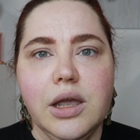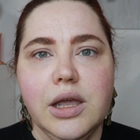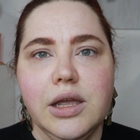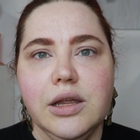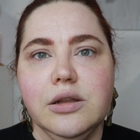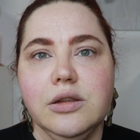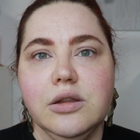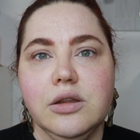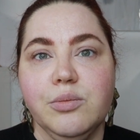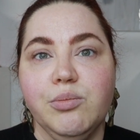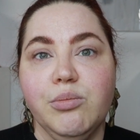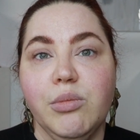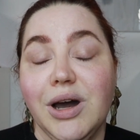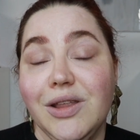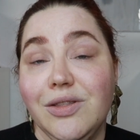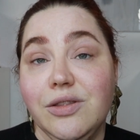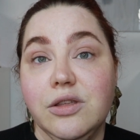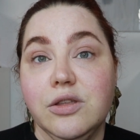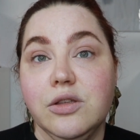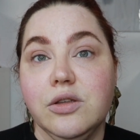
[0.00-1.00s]
in the
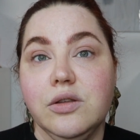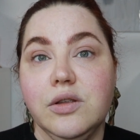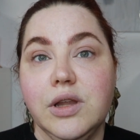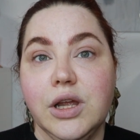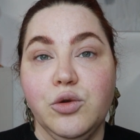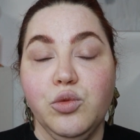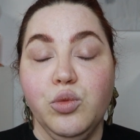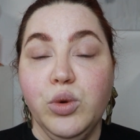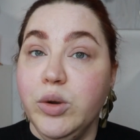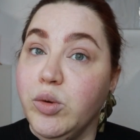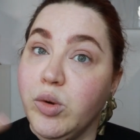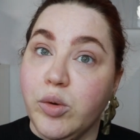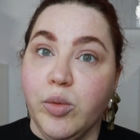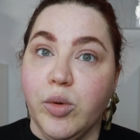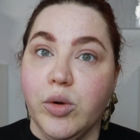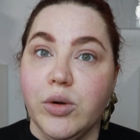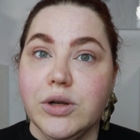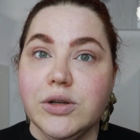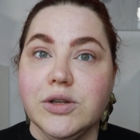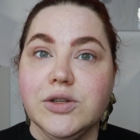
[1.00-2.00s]
month that we were
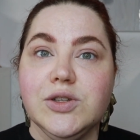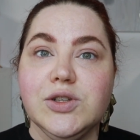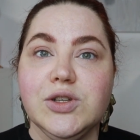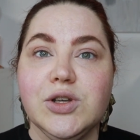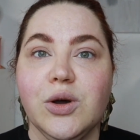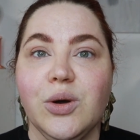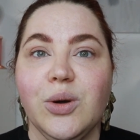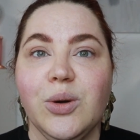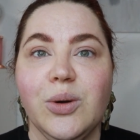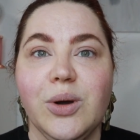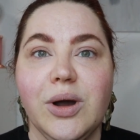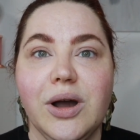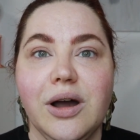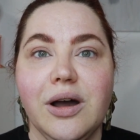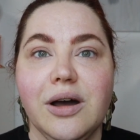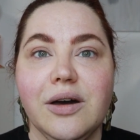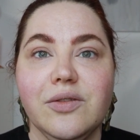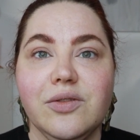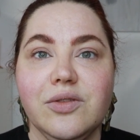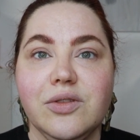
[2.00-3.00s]
born.
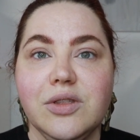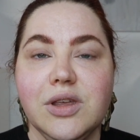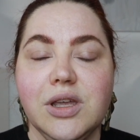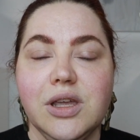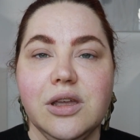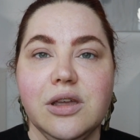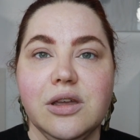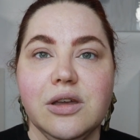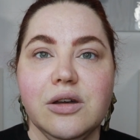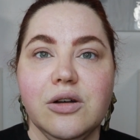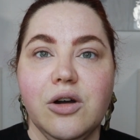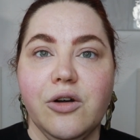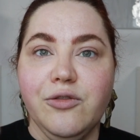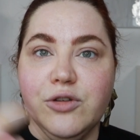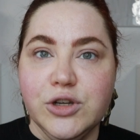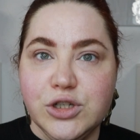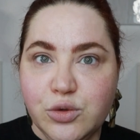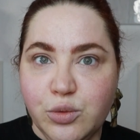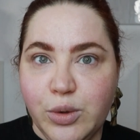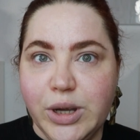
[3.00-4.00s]
So the
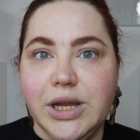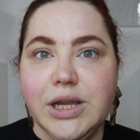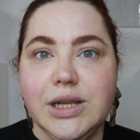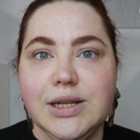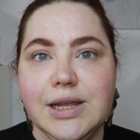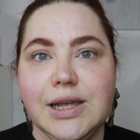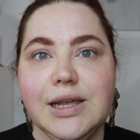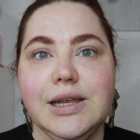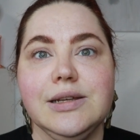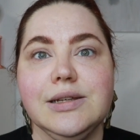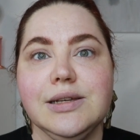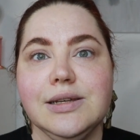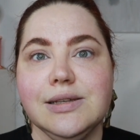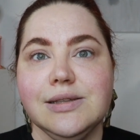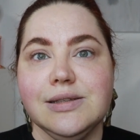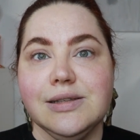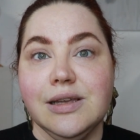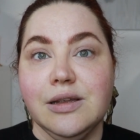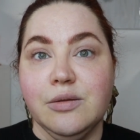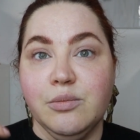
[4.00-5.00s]
official wedding date
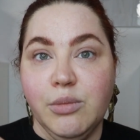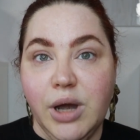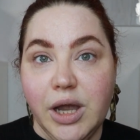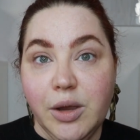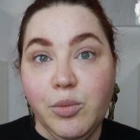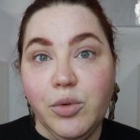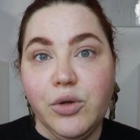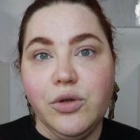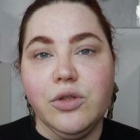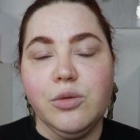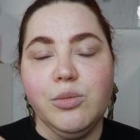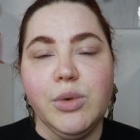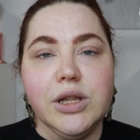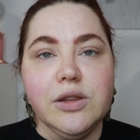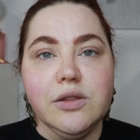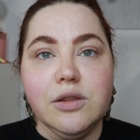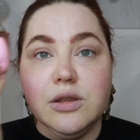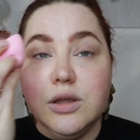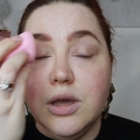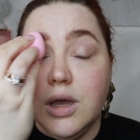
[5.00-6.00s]
is in my birth
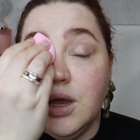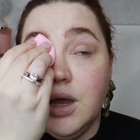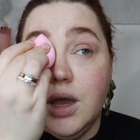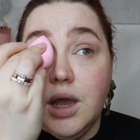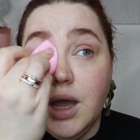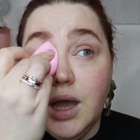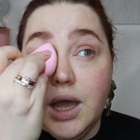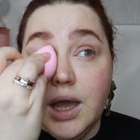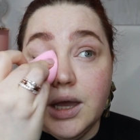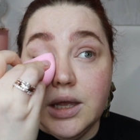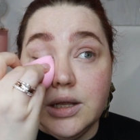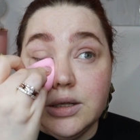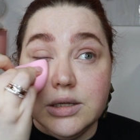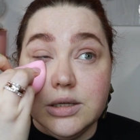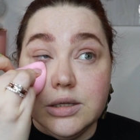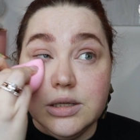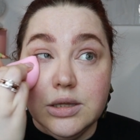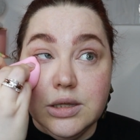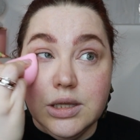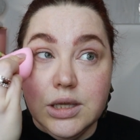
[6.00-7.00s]
month,
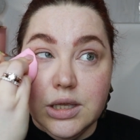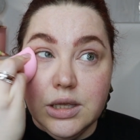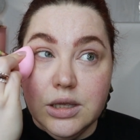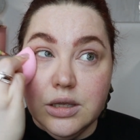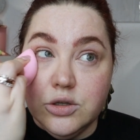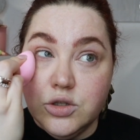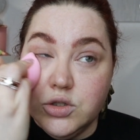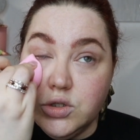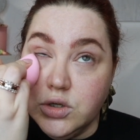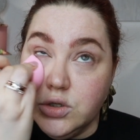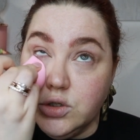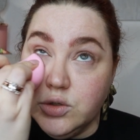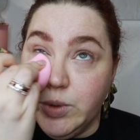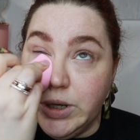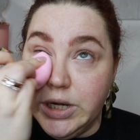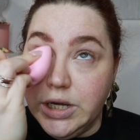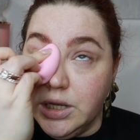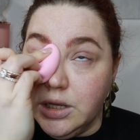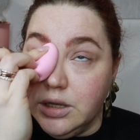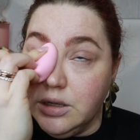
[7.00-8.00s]
and the church
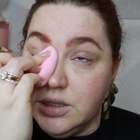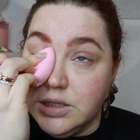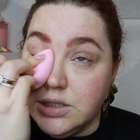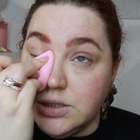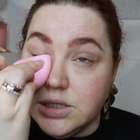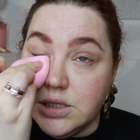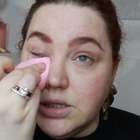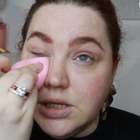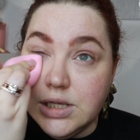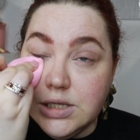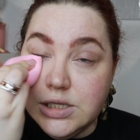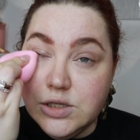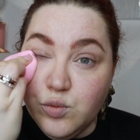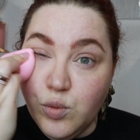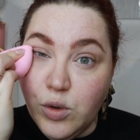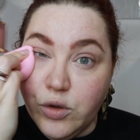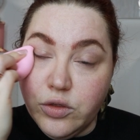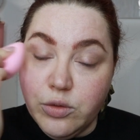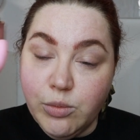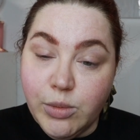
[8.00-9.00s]
wedding is in his
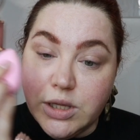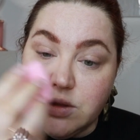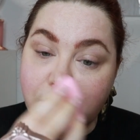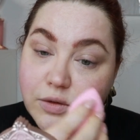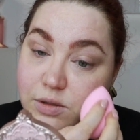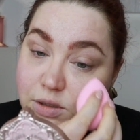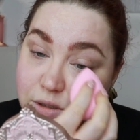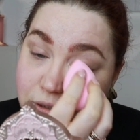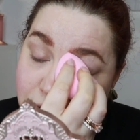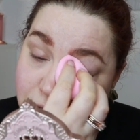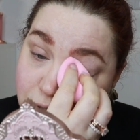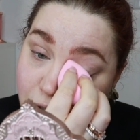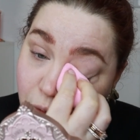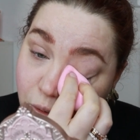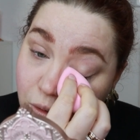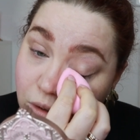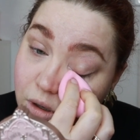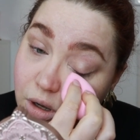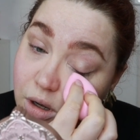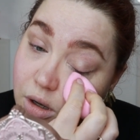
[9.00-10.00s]
birth month.
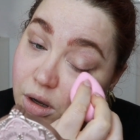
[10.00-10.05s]
So